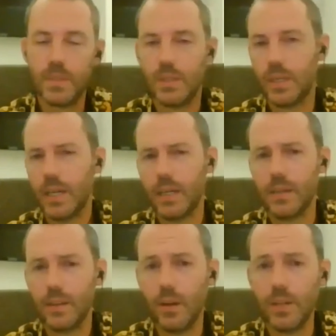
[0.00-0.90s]
to get it
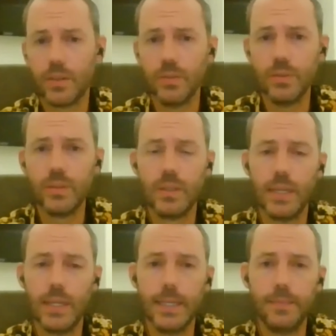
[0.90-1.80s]
into high schools,
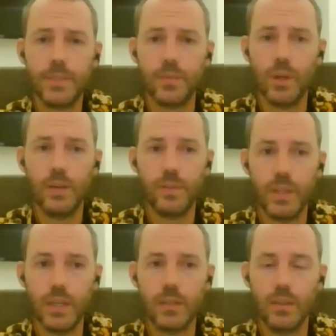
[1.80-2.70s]
to write for
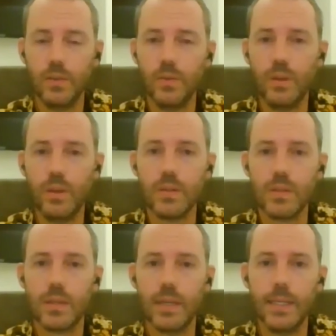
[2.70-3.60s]
that kind of
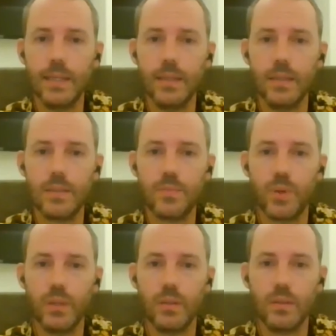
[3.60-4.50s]
audience,
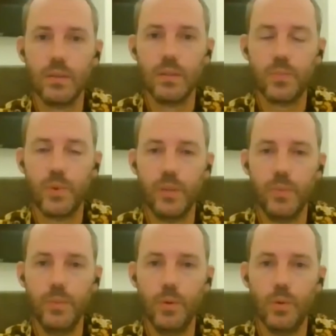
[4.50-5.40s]
spread a
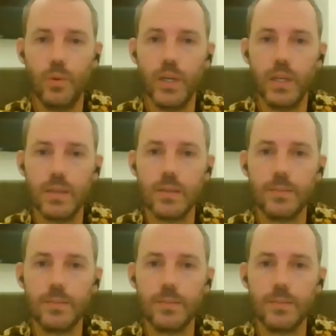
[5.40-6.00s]
bit more awareness.